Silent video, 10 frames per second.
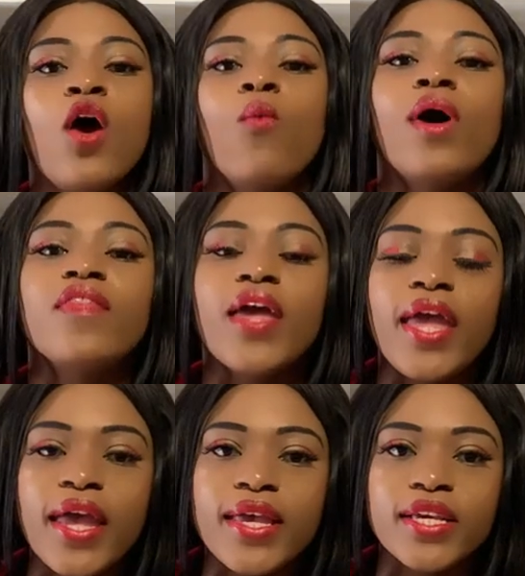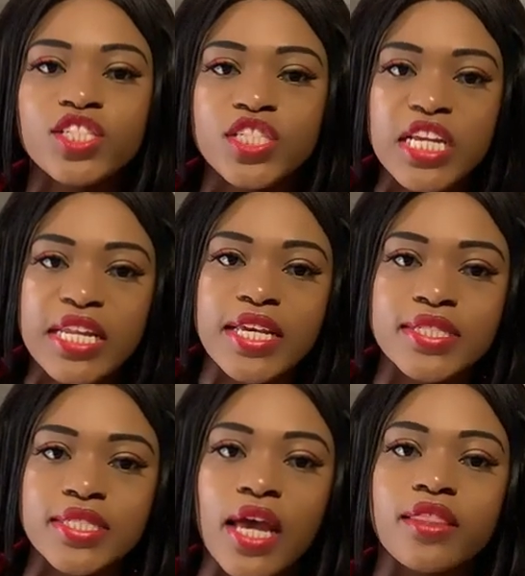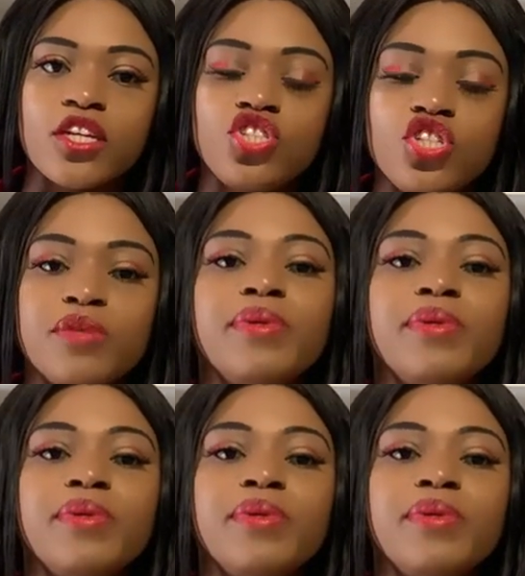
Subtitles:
While the egg is chilling inside the tube,